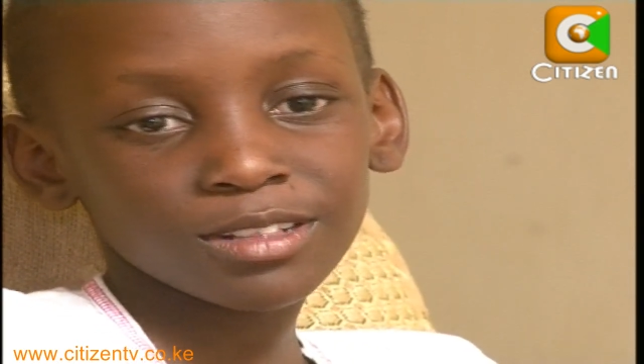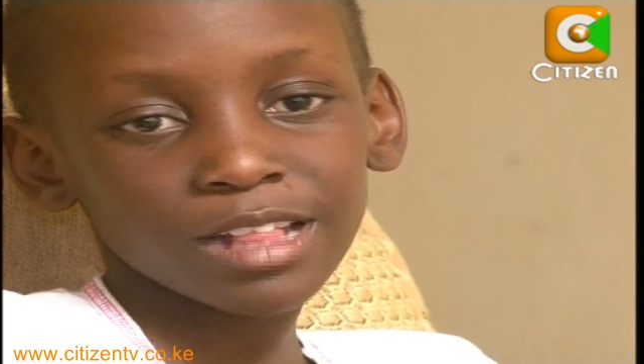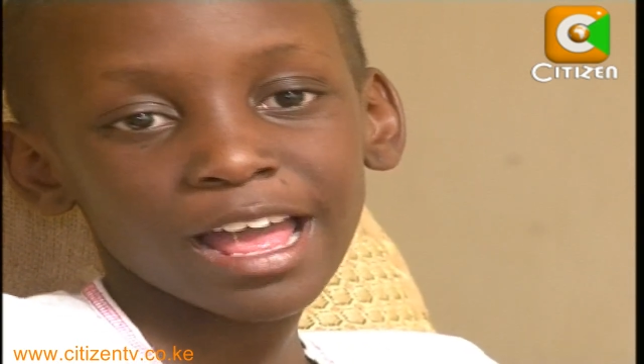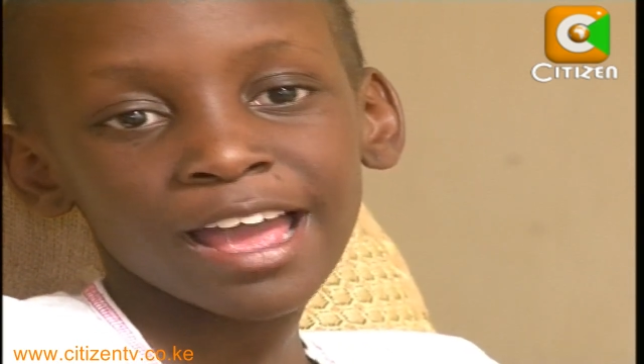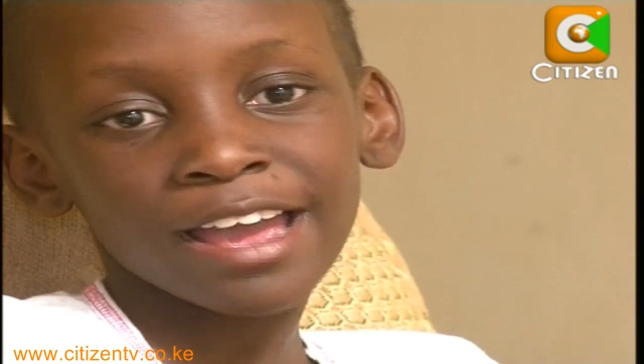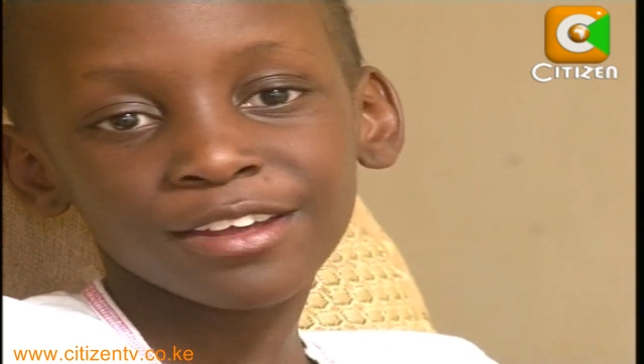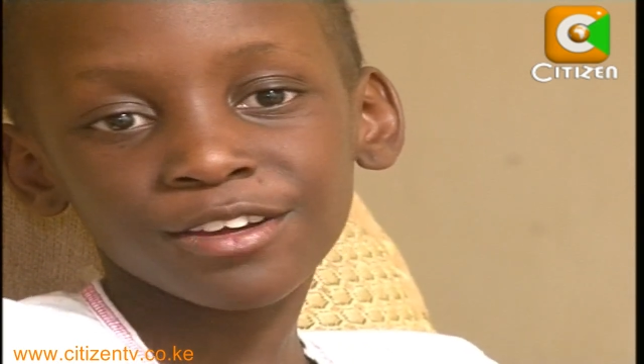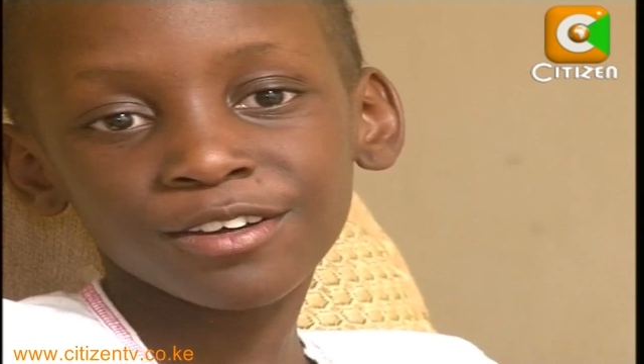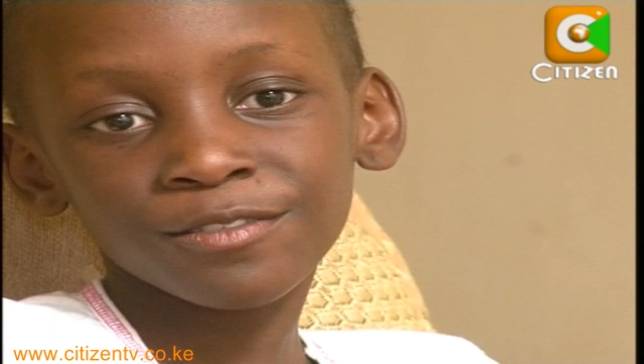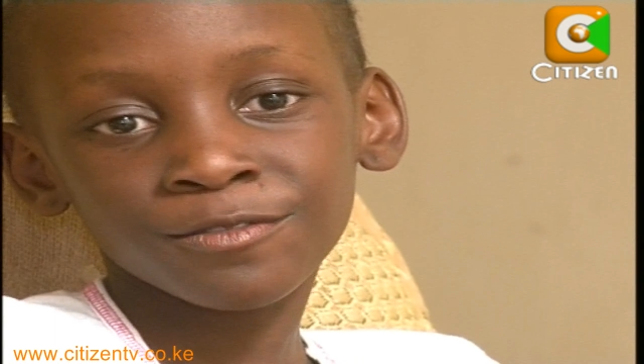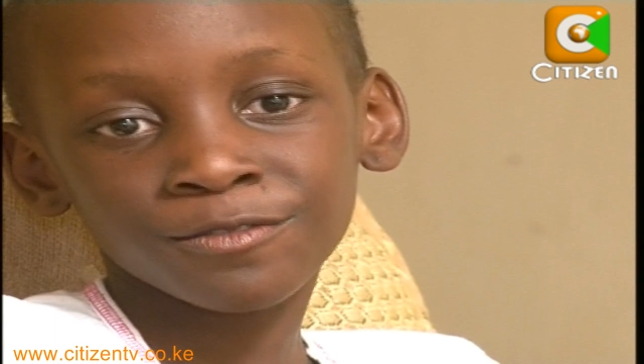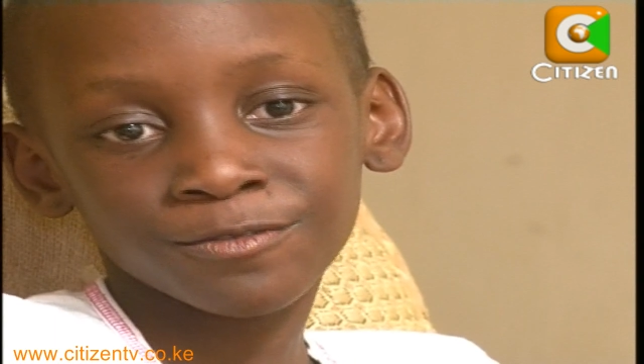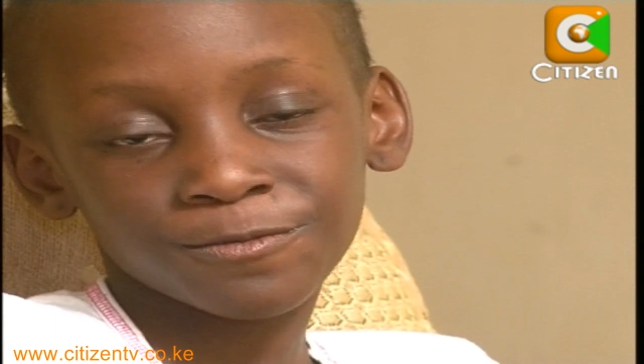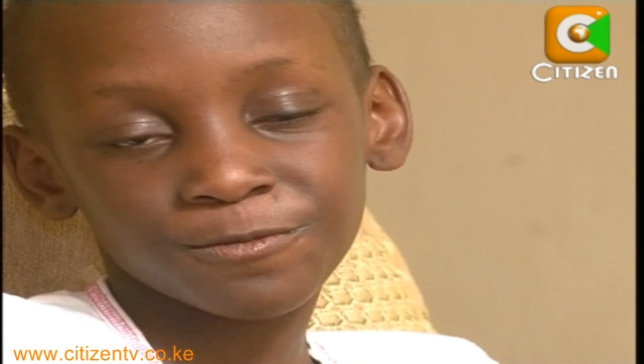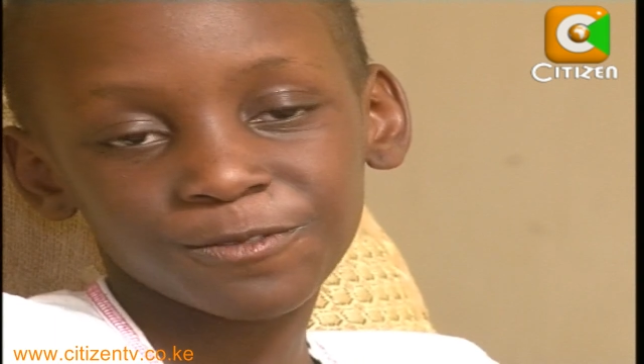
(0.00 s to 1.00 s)
I don't
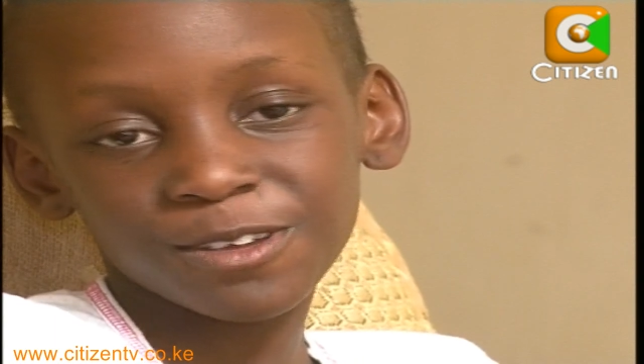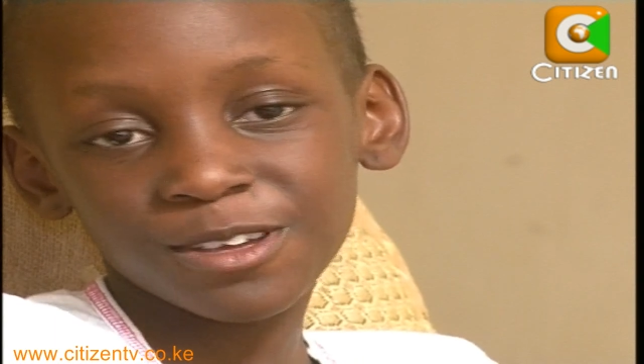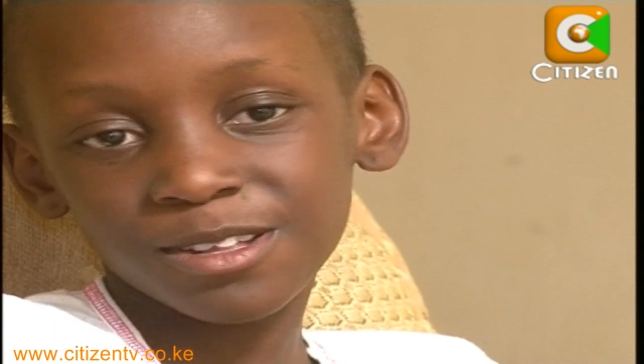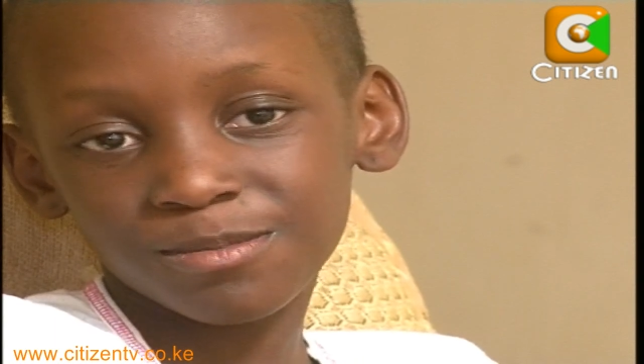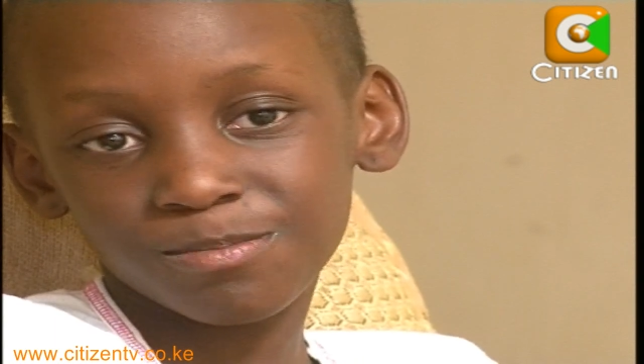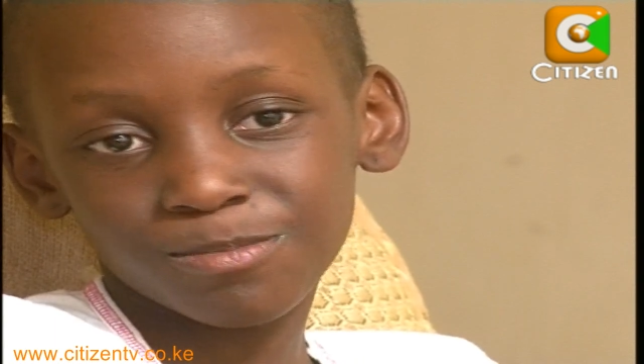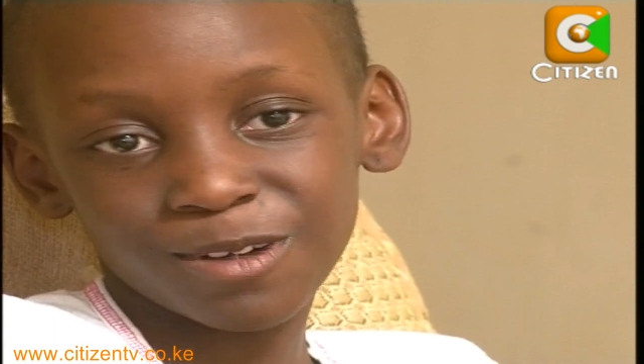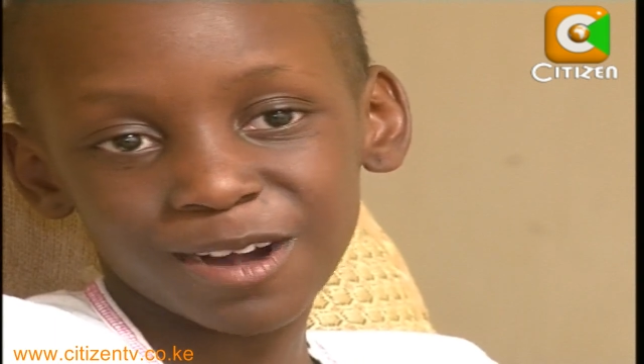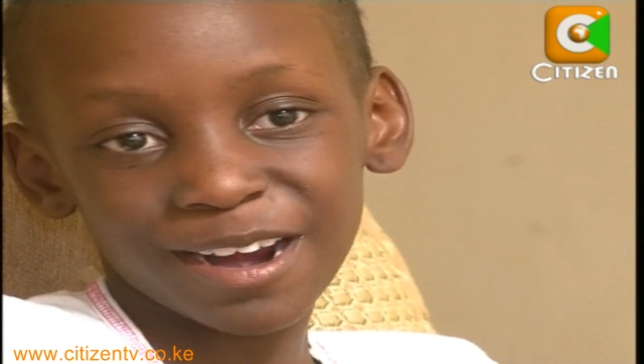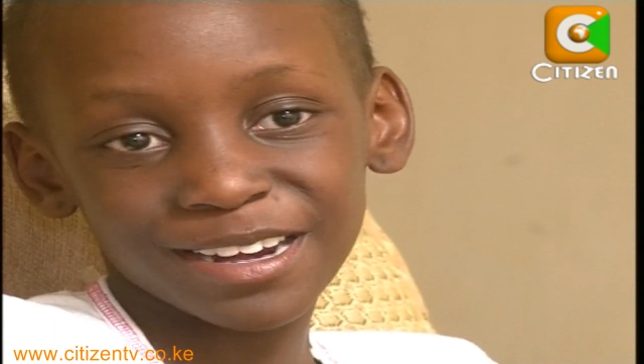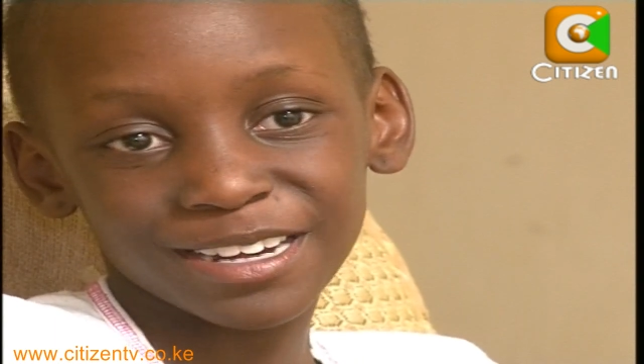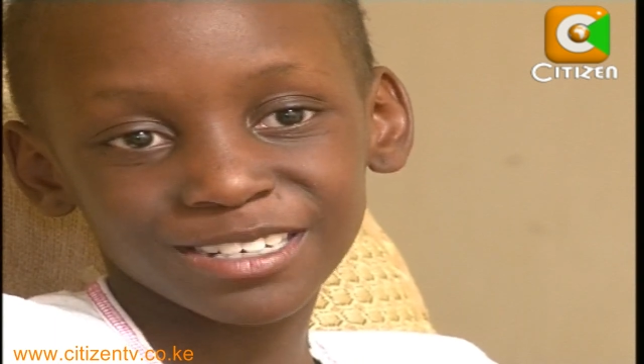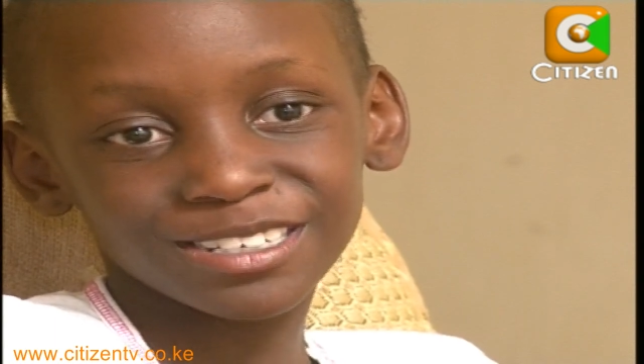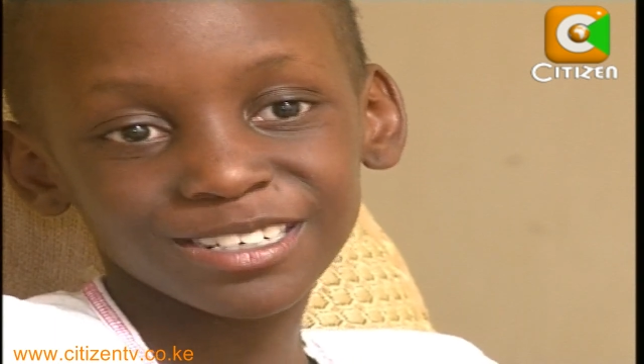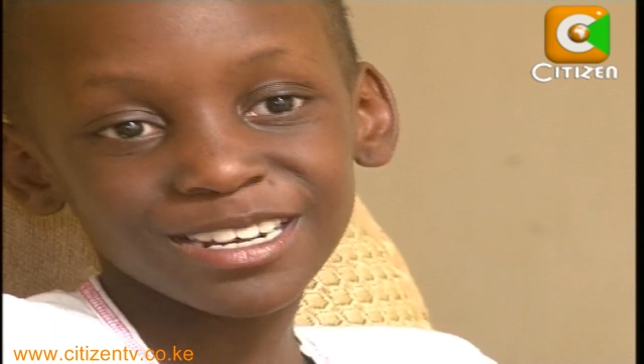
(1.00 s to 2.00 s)
feel
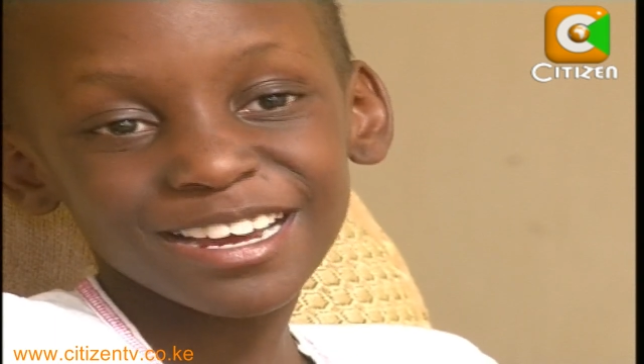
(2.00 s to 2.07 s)
bright.